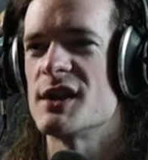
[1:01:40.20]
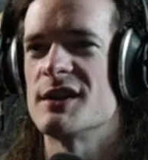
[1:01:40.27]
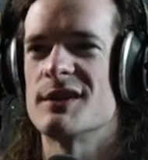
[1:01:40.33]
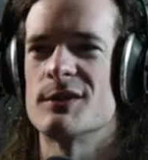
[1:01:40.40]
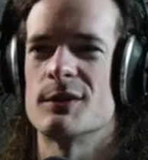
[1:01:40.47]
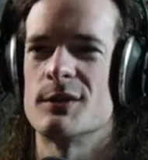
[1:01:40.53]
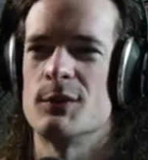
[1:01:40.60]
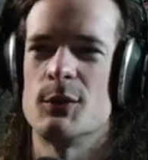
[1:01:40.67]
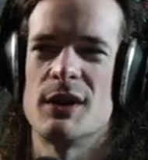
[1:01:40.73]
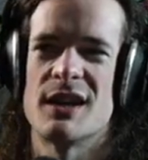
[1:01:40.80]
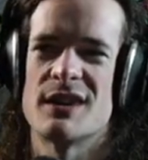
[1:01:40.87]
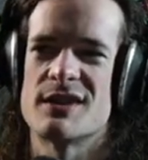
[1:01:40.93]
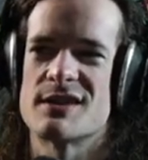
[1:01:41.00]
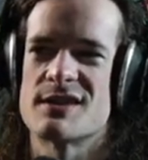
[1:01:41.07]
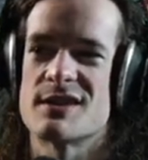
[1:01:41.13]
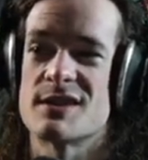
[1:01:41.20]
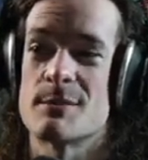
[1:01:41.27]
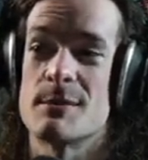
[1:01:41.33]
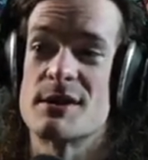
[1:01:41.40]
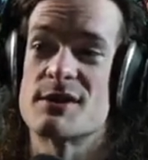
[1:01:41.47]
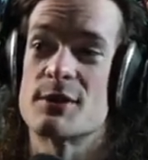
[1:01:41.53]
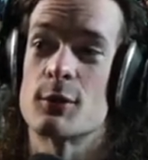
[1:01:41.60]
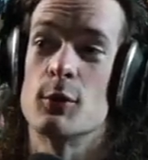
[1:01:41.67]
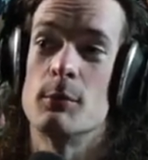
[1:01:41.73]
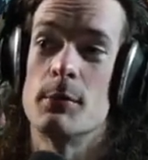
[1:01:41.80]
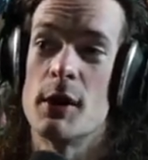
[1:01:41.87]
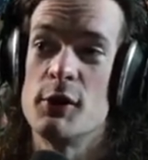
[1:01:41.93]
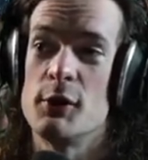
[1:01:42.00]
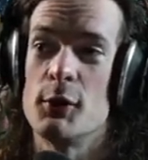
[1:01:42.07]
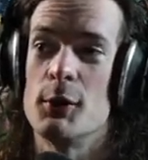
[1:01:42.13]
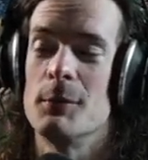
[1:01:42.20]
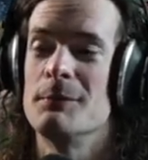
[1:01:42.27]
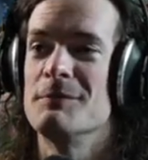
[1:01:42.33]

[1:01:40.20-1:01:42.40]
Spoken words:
shit, we get this as a mystical bundle.